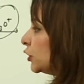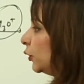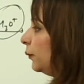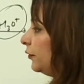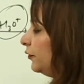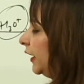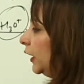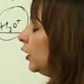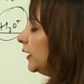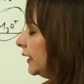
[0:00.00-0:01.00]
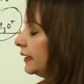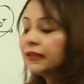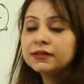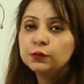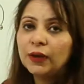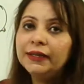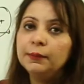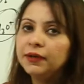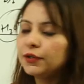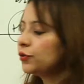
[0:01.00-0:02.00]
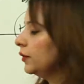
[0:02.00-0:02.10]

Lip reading: So we cannot, and there is one limitation